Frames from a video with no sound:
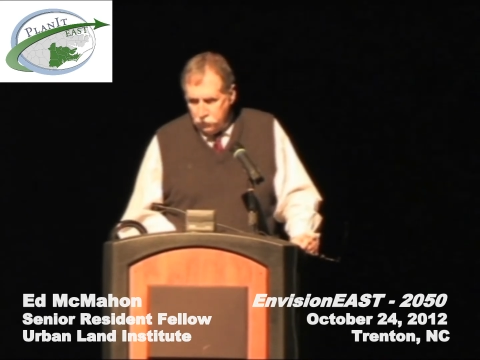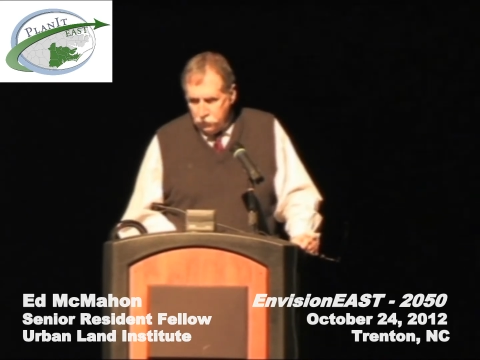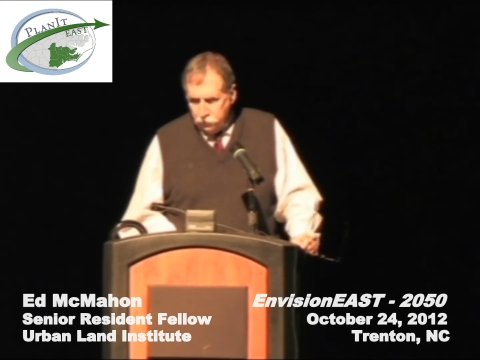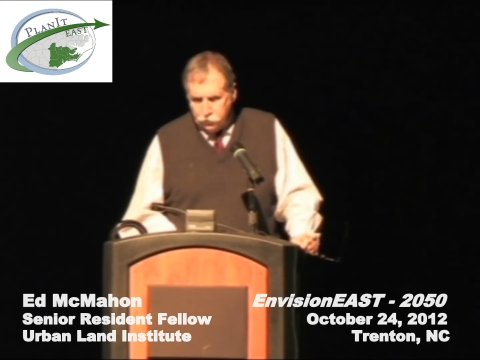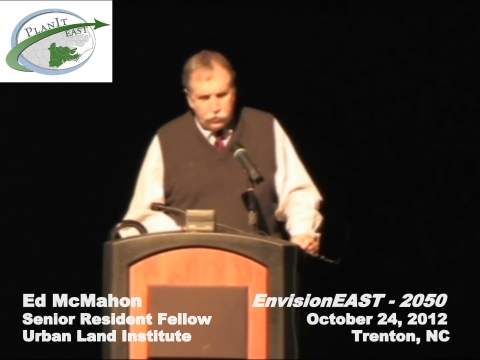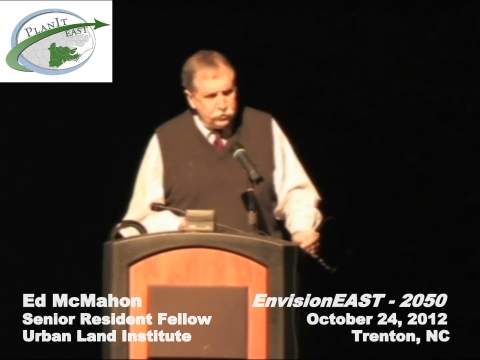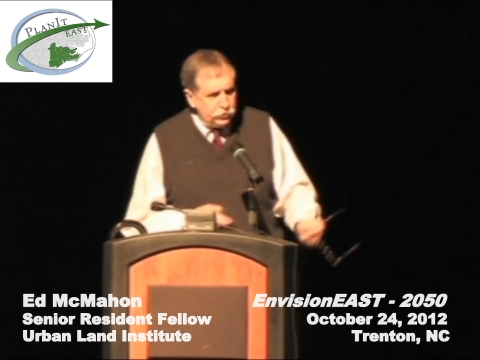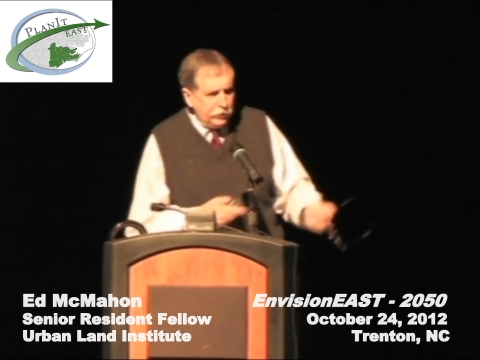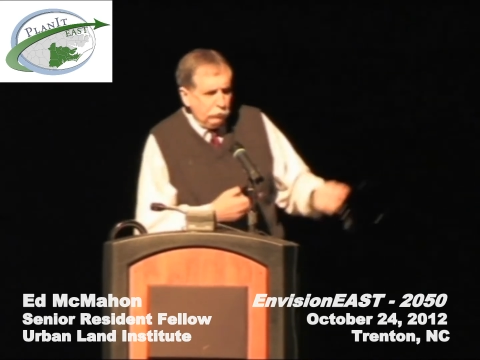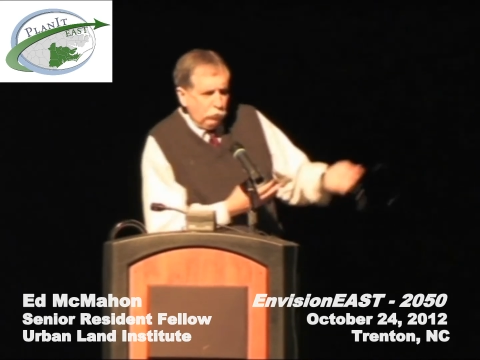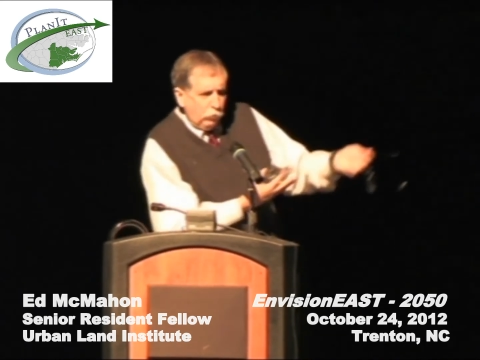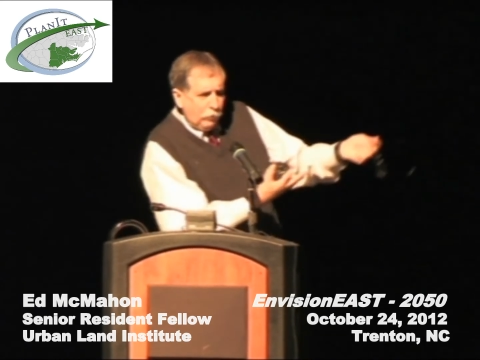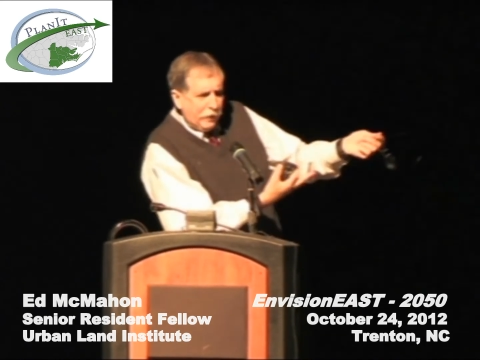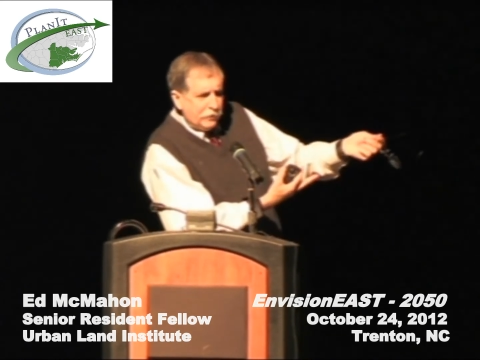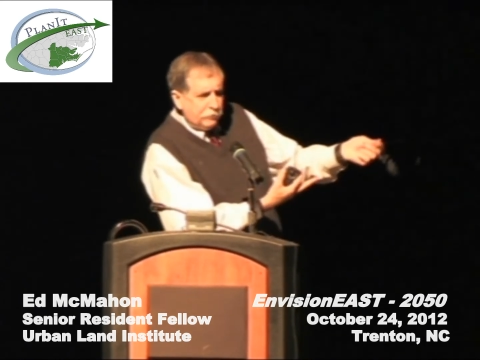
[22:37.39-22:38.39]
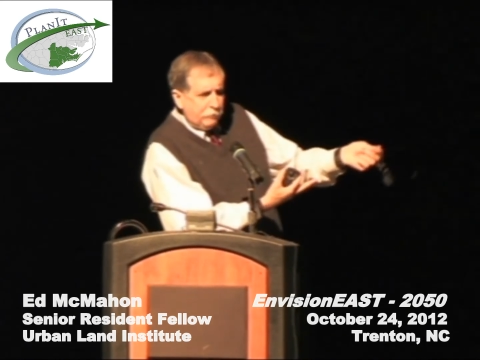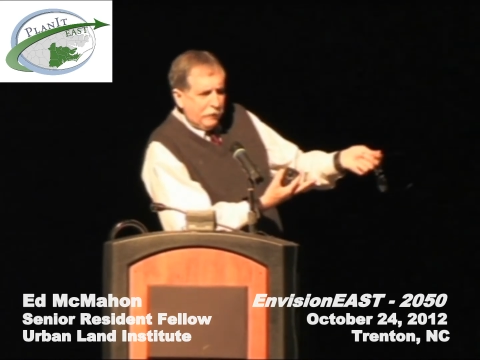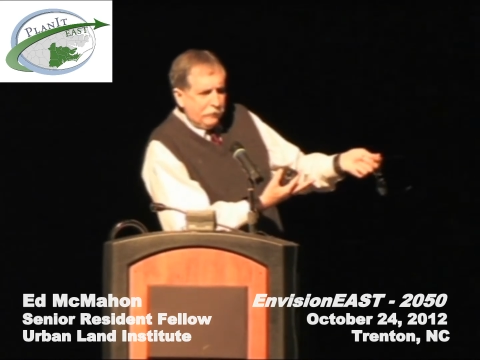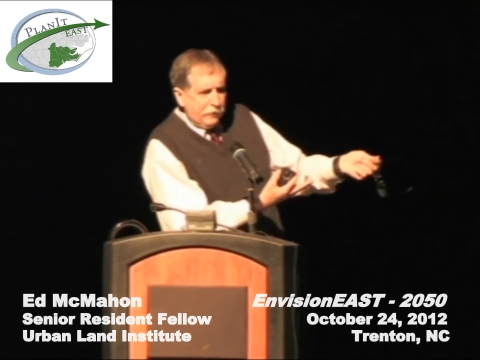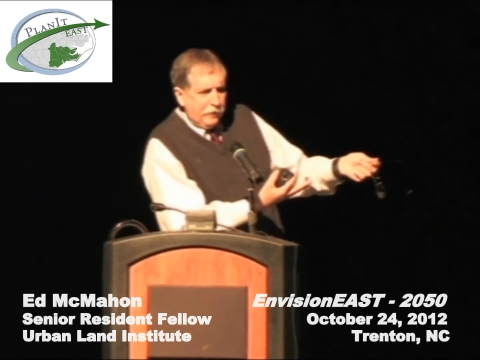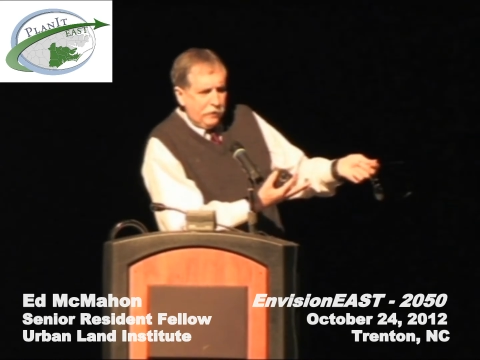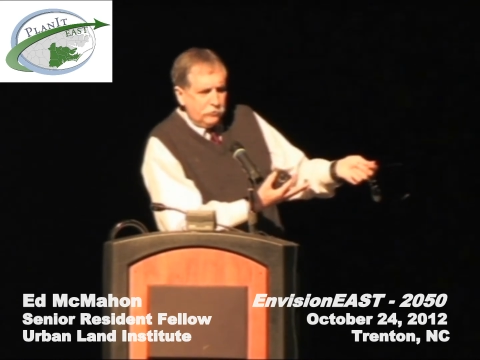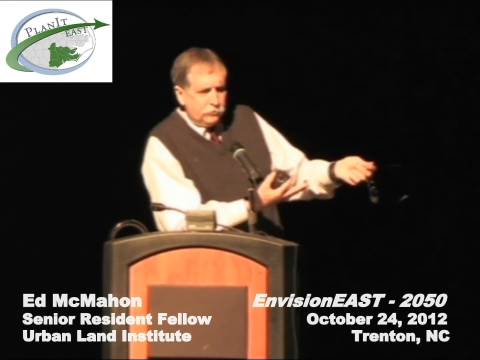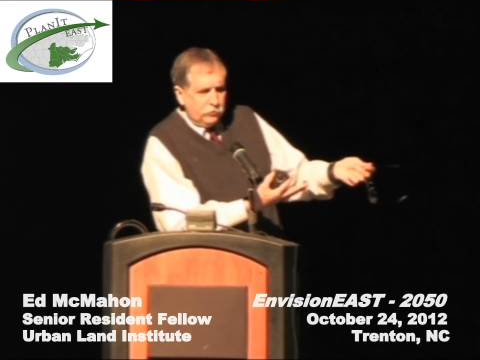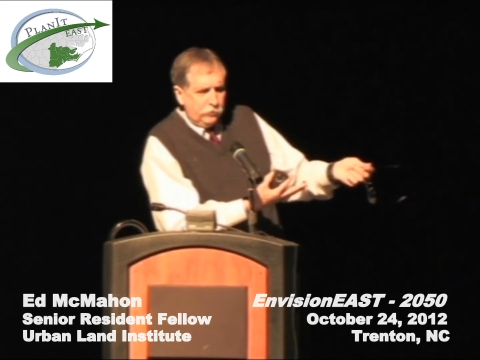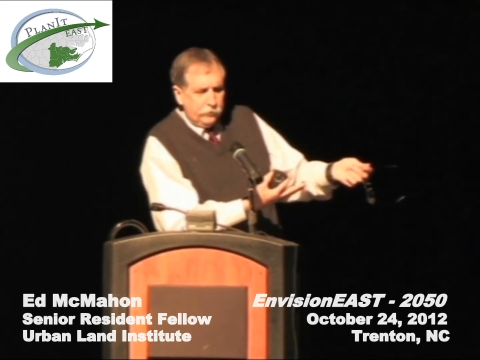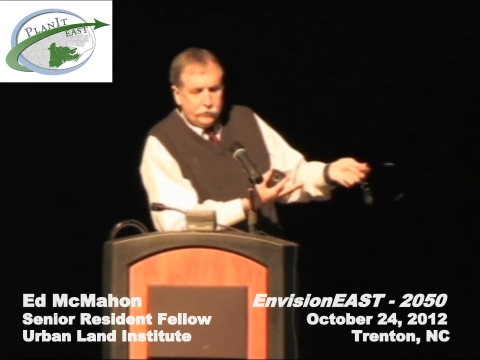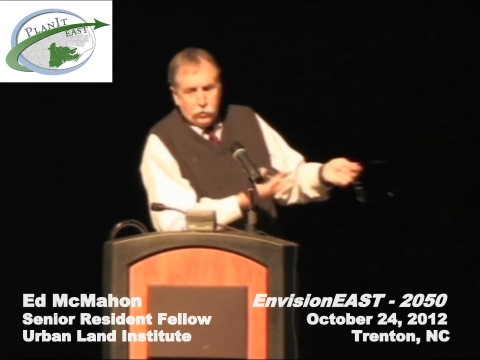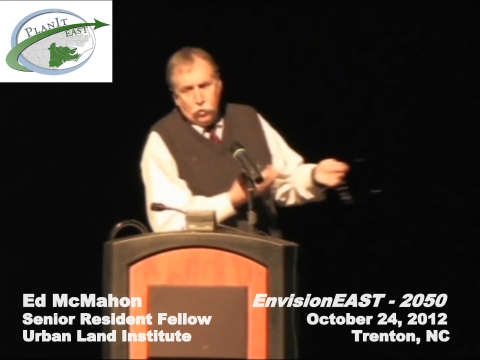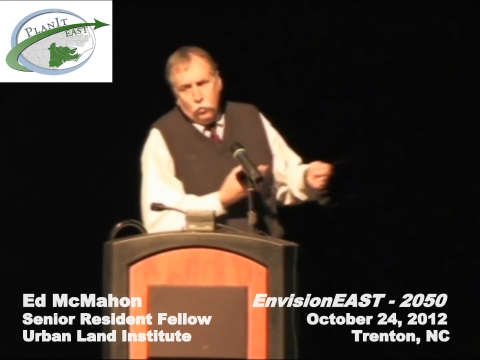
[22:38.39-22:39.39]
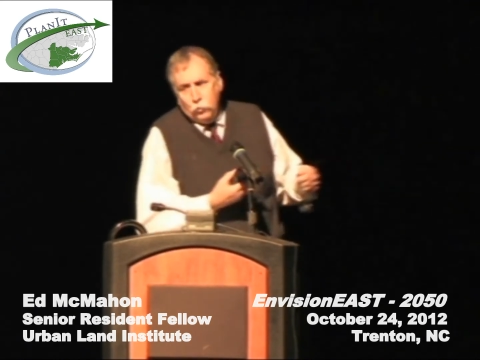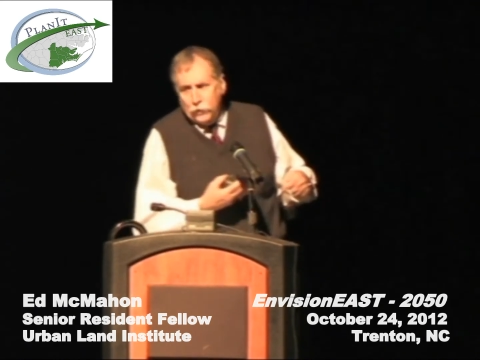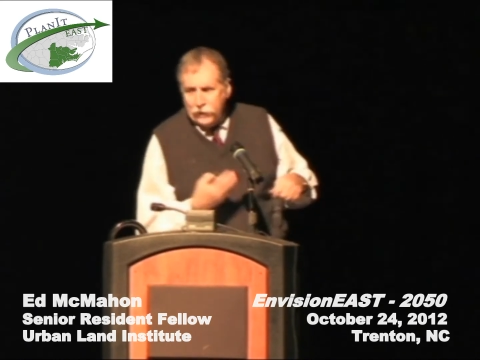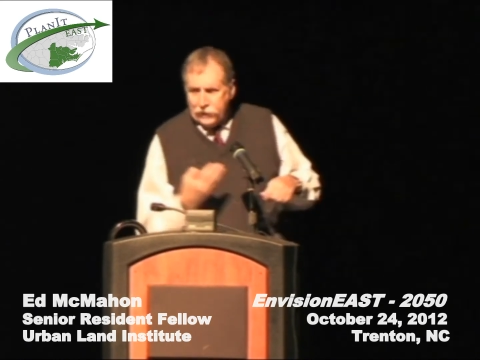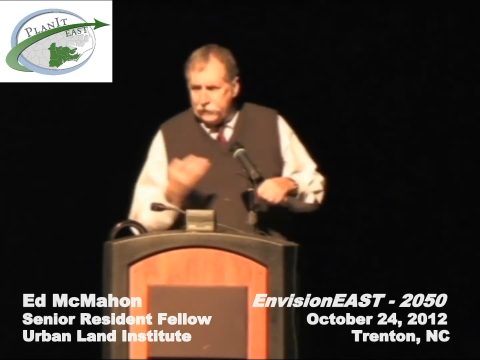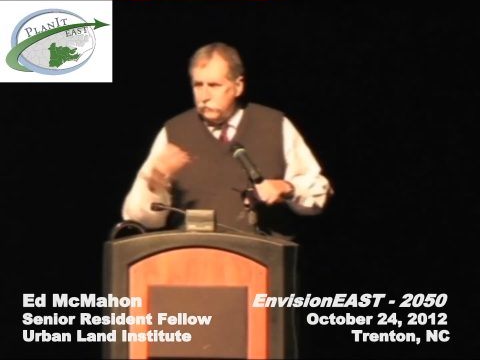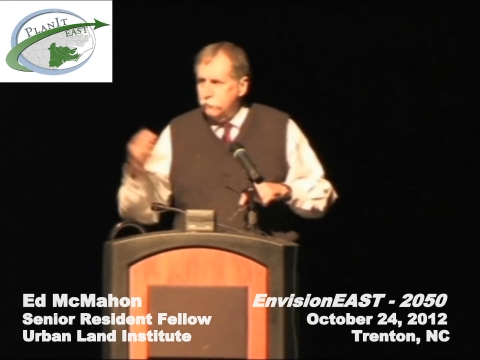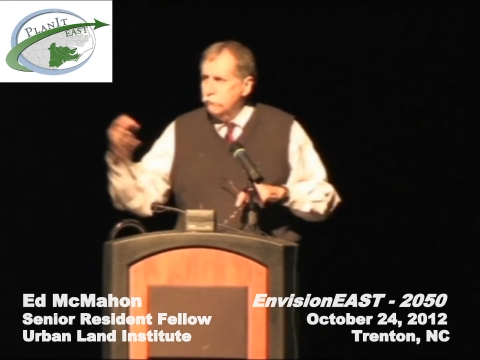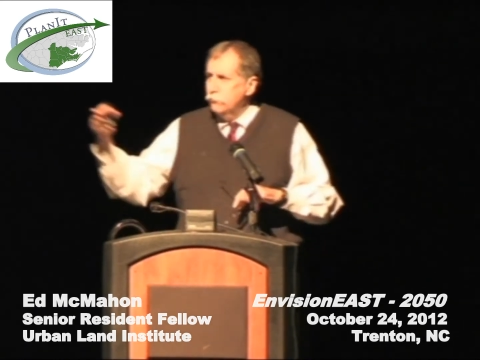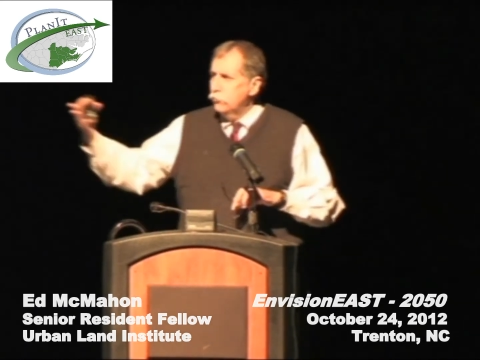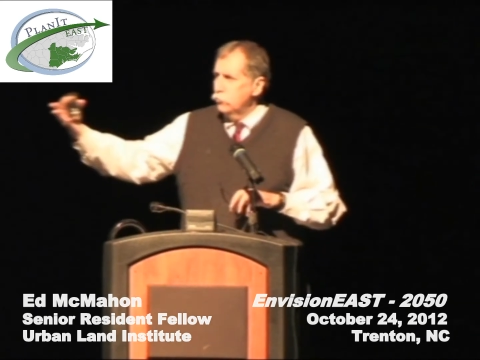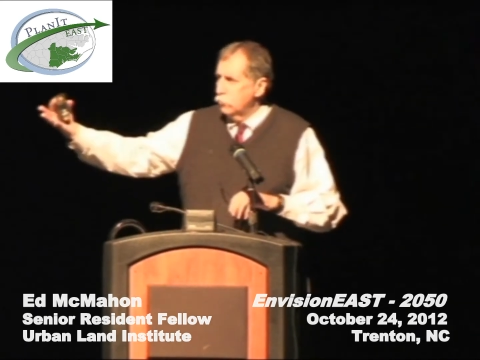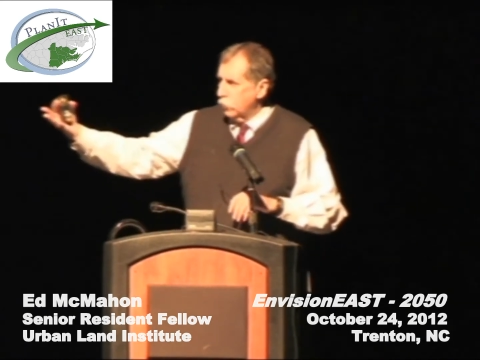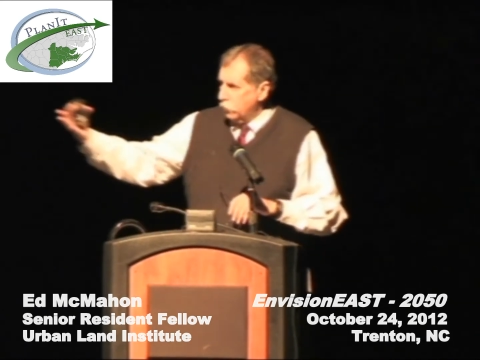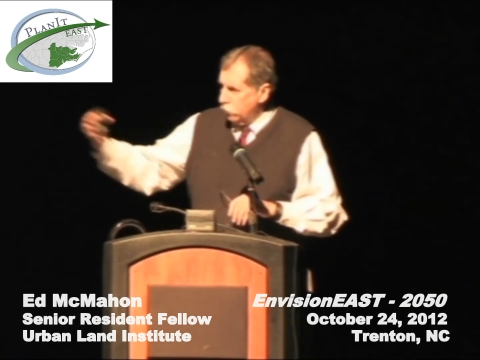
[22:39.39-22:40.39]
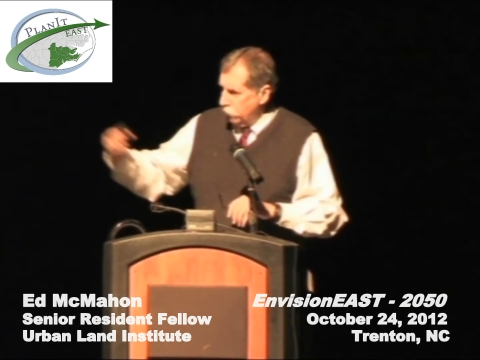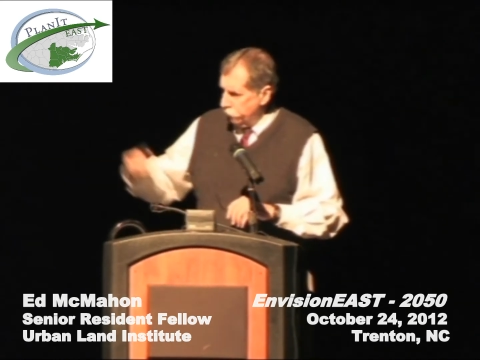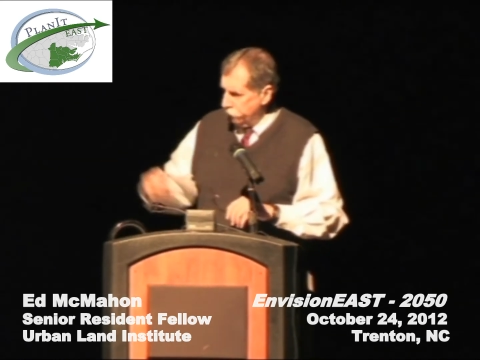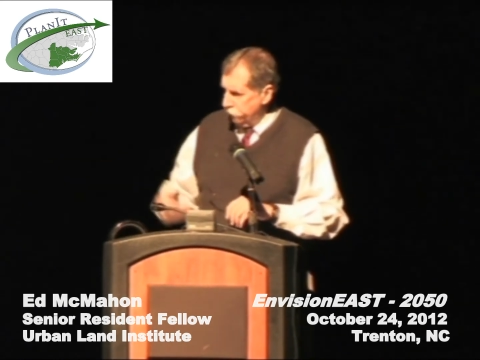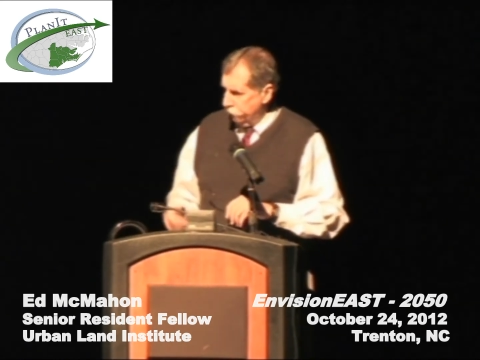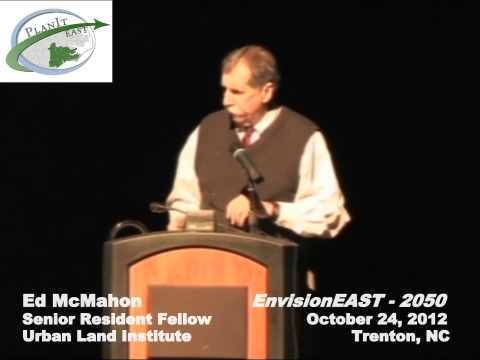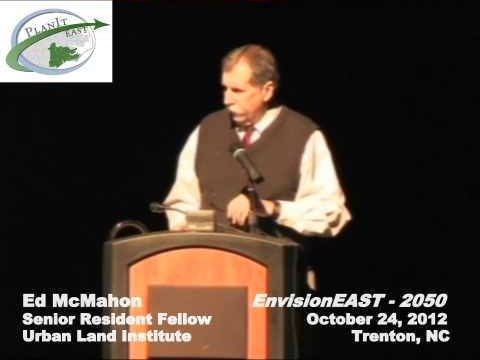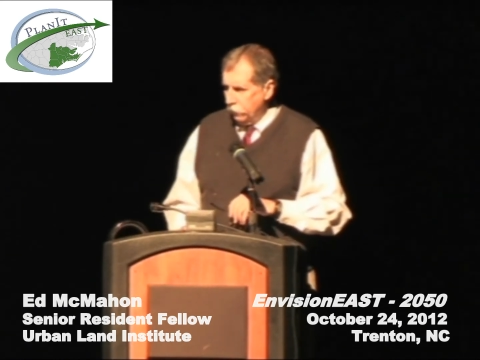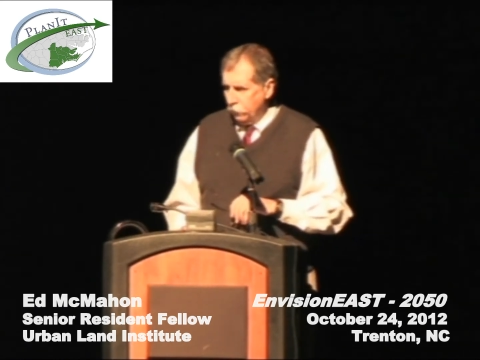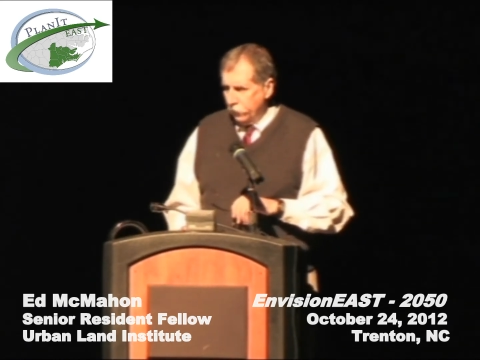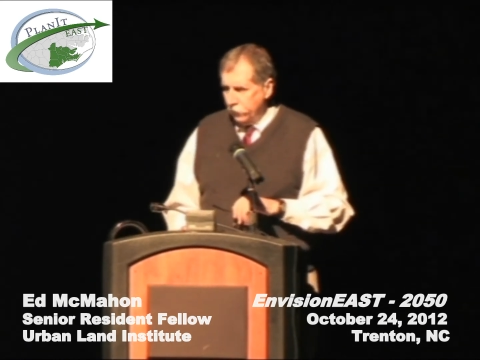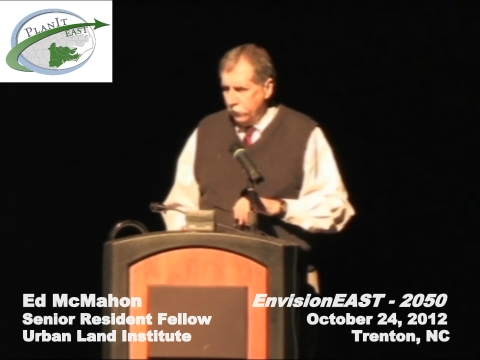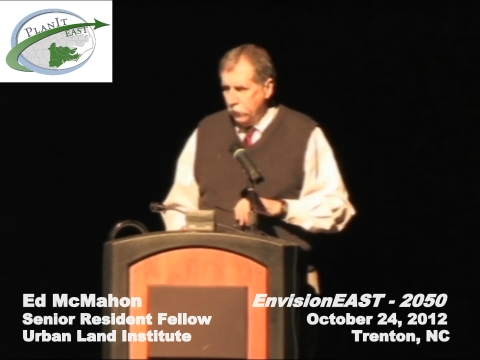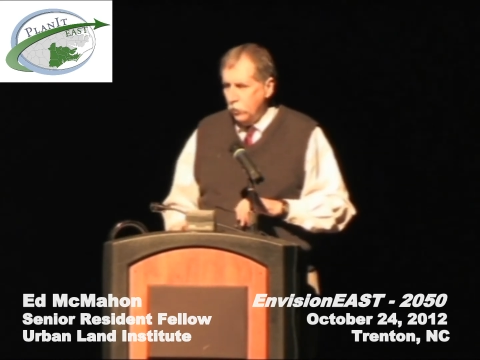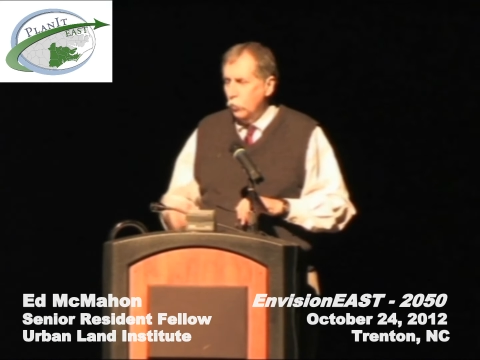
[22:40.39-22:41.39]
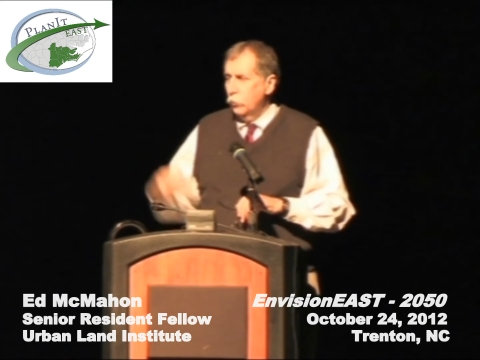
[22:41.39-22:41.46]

So you say, well, why'd you buy the house there? And they go, oh, we like the view across the fairway.